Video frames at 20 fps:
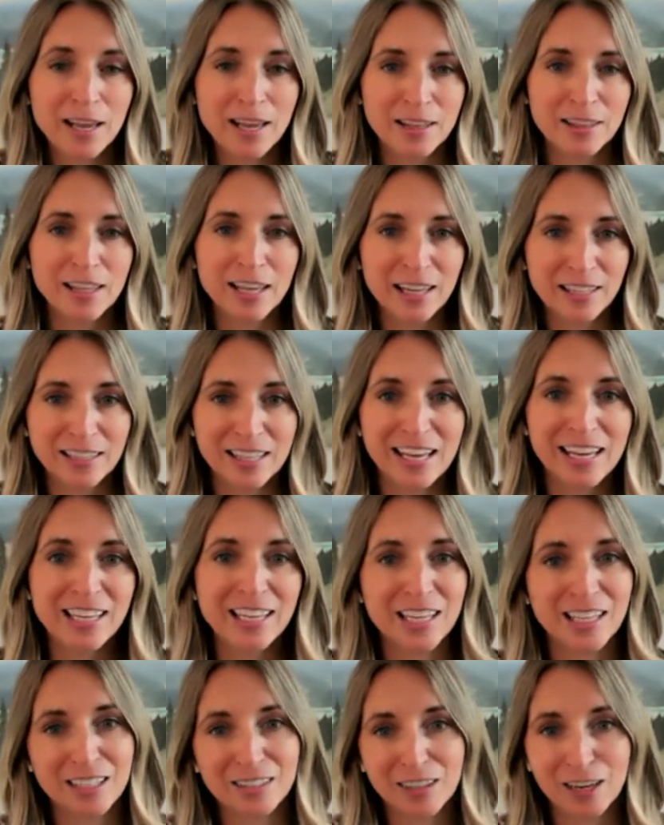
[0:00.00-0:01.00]
that they
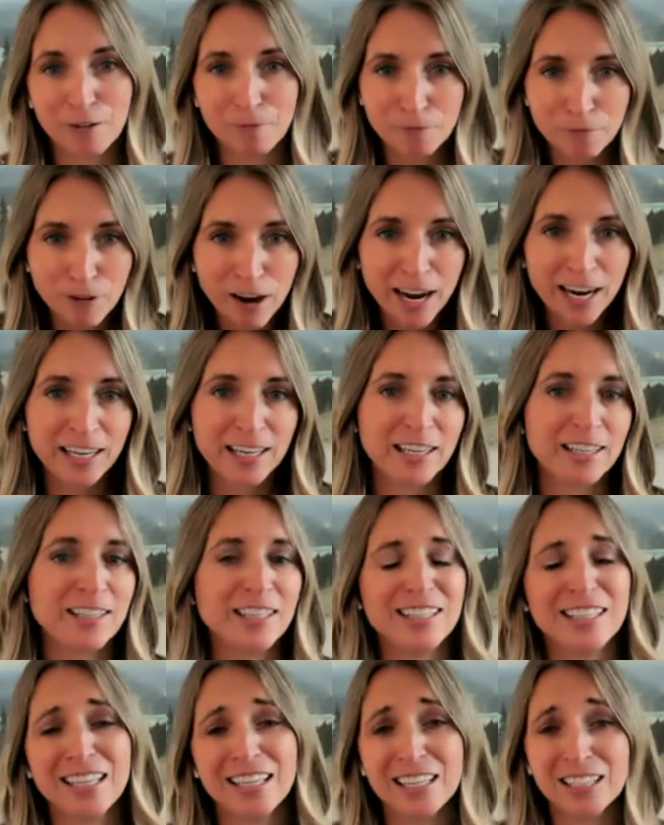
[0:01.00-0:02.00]
can confide in,
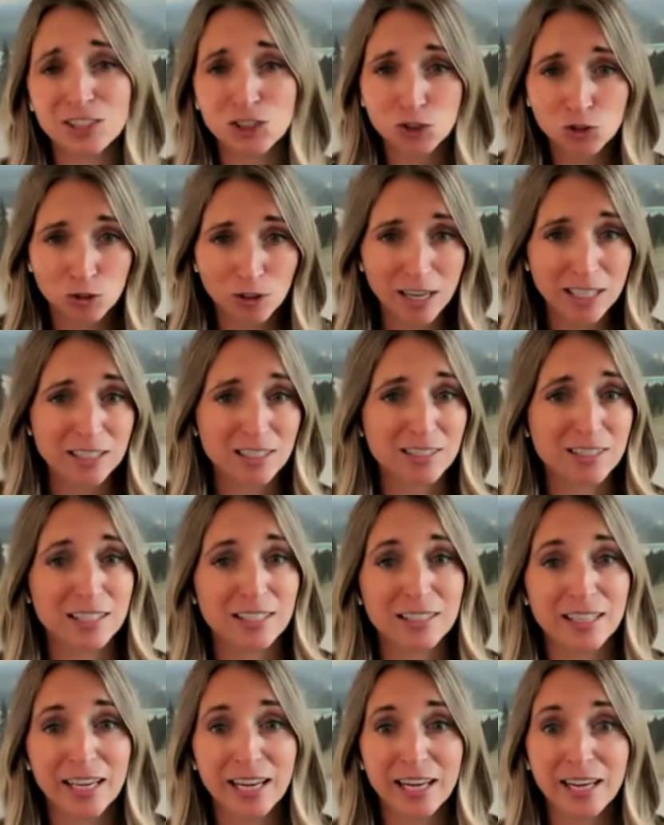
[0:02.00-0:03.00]
that they can trust,
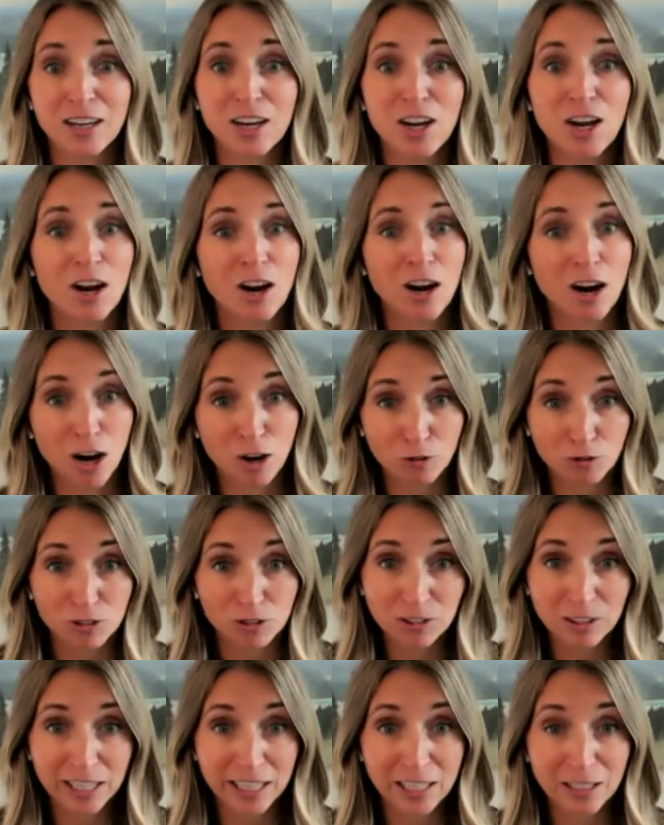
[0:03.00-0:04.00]
that they are
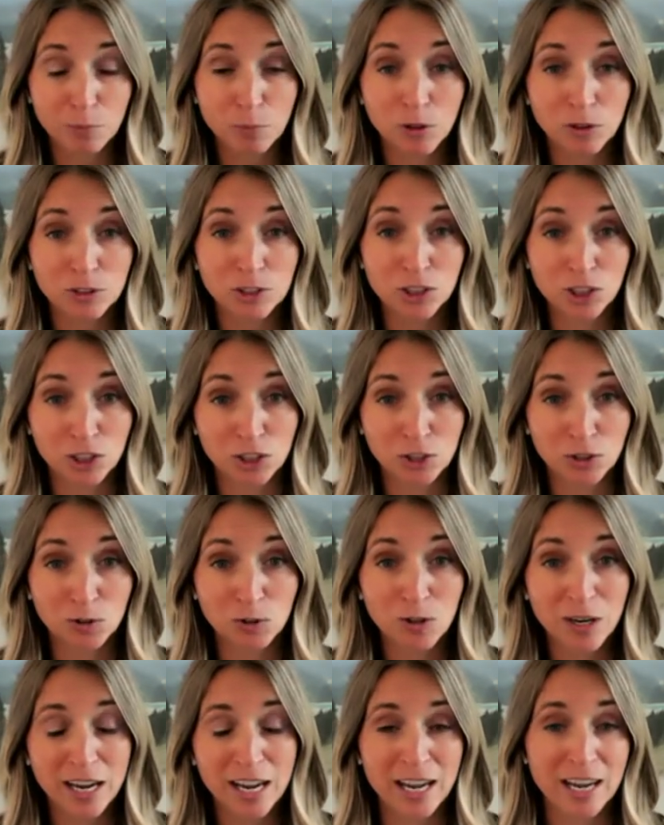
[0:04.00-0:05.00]
relatable
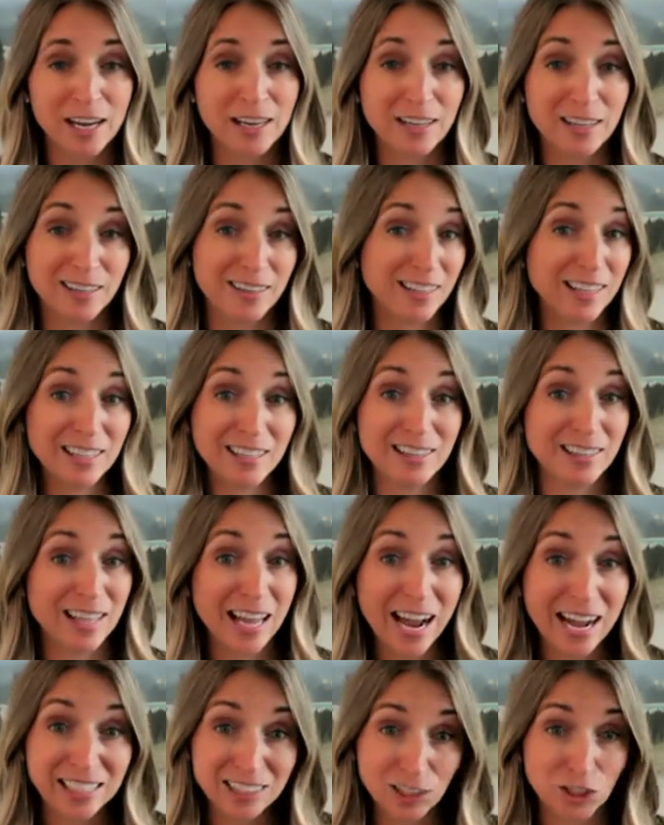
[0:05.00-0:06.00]
to, and that
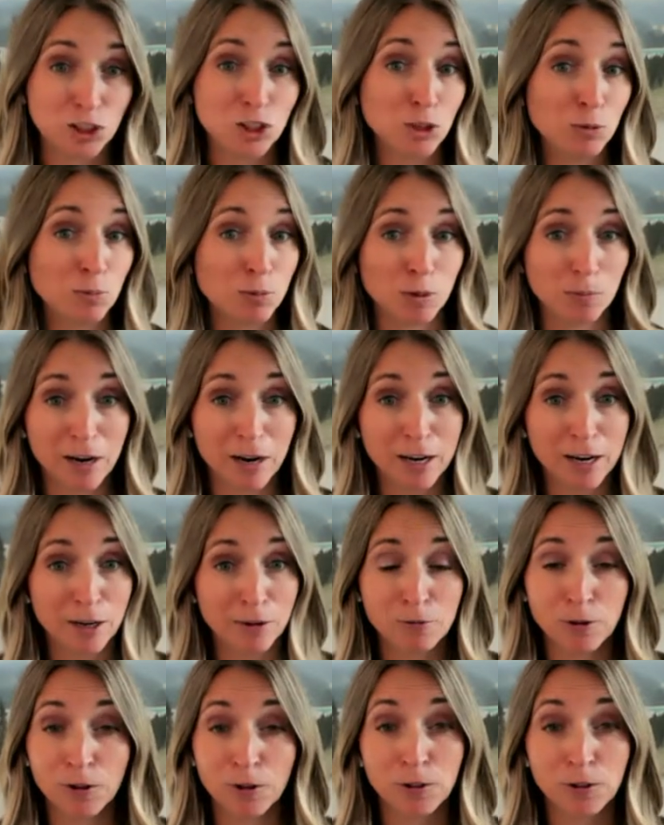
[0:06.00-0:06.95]
that's super powerful.